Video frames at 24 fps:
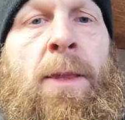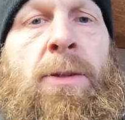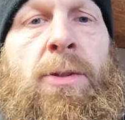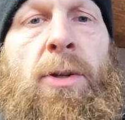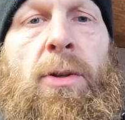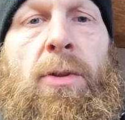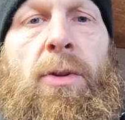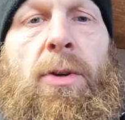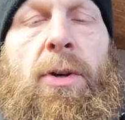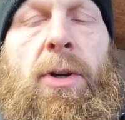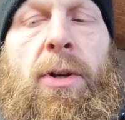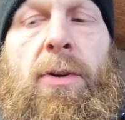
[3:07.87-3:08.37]

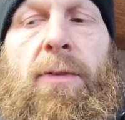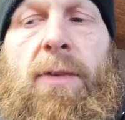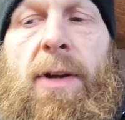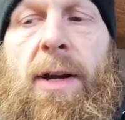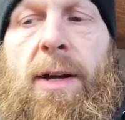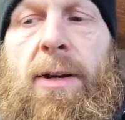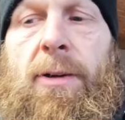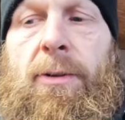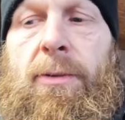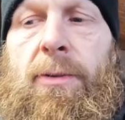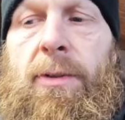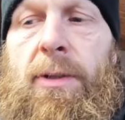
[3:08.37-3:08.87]
started looking
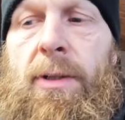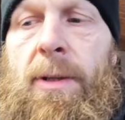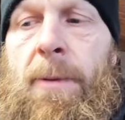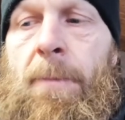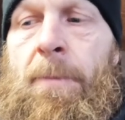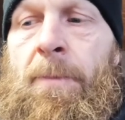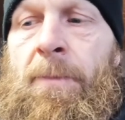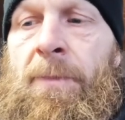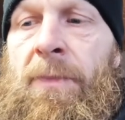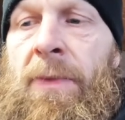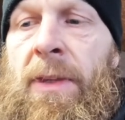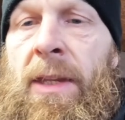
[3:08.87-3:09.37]
around,
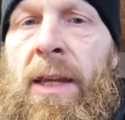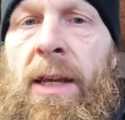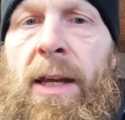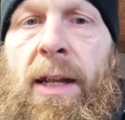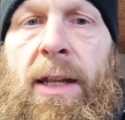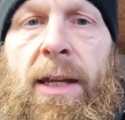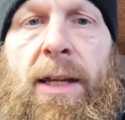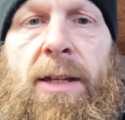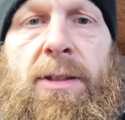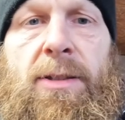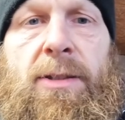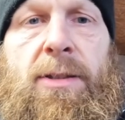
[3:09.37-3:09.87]

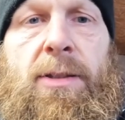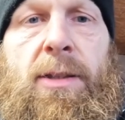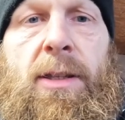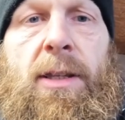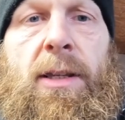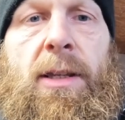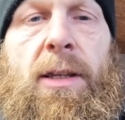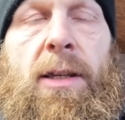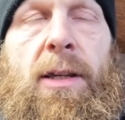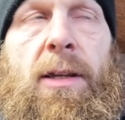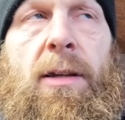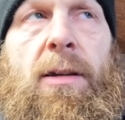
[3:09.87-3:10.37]
and I guess
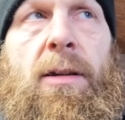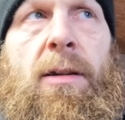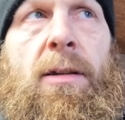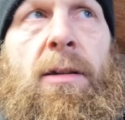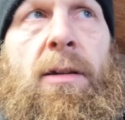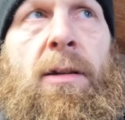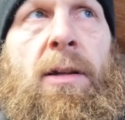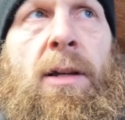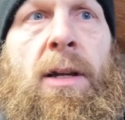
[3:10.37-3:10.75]
the